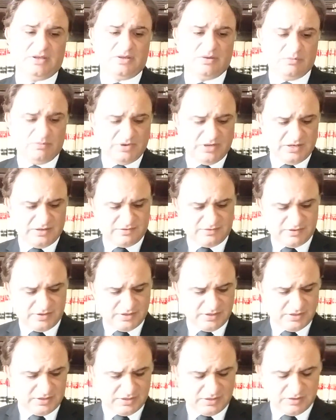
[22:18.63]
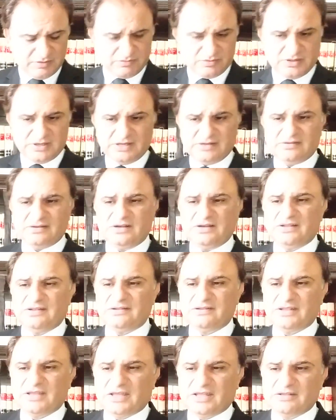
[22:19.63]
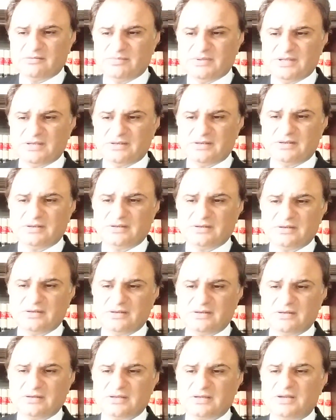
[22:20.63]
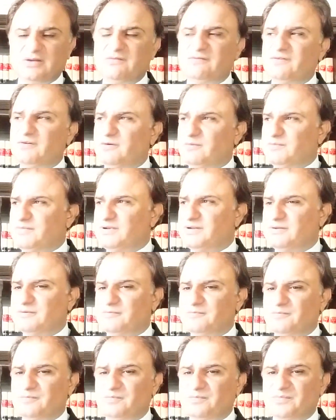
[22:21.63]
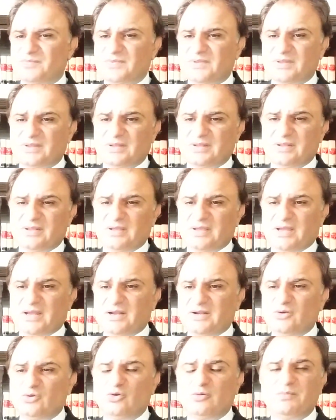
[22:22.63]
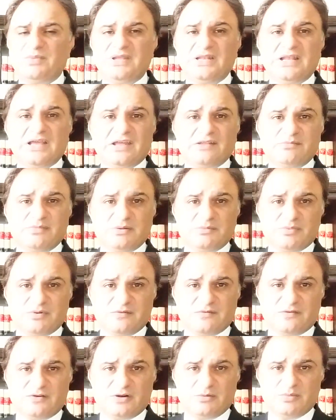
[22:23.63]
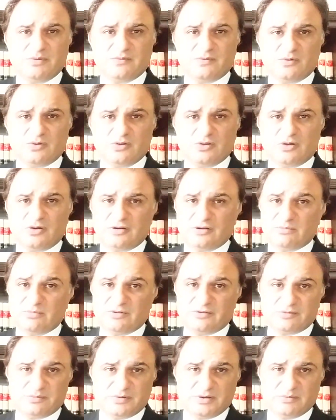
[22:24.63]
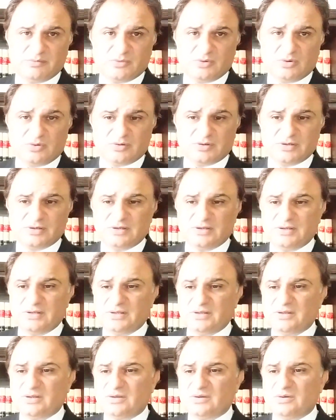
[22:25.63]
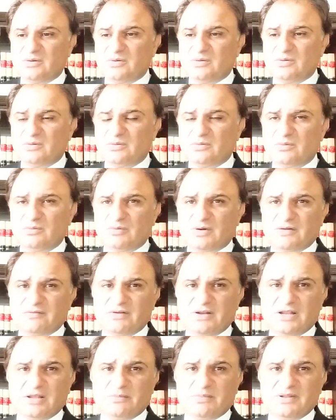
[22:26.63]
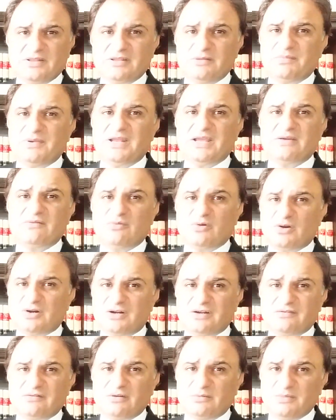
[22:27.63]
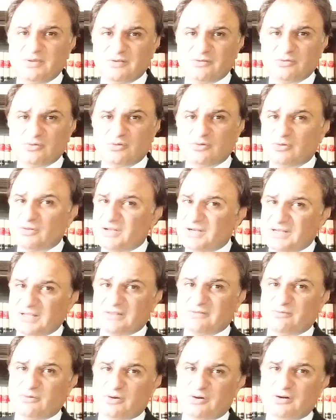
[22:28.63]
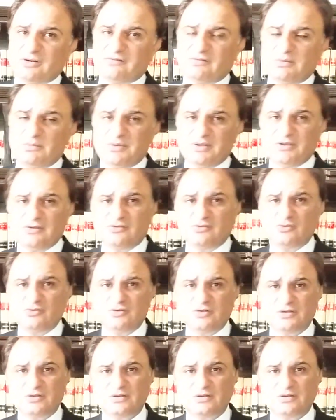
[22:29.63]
Well, say if death sentence has been confirmed and no appeal has been preferred before the Honorable Supreme Court, what will happen? The black warrants will be issued, or the death warrants will be issued